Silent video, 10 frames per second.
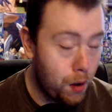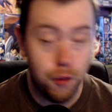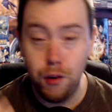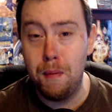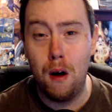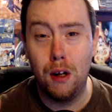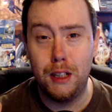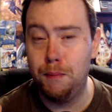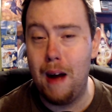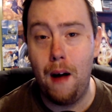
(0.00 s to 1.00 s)
Also, I
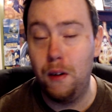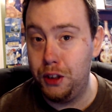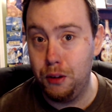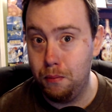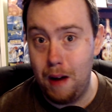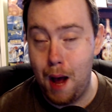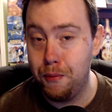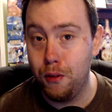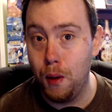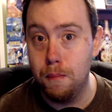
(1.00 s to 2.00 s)
apologize. My allergies are
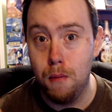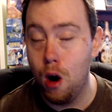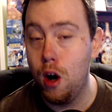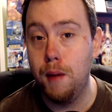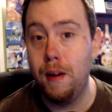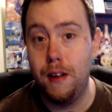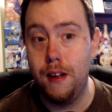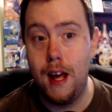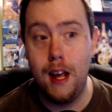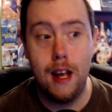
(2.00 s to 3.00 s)
absolutely murdering me today.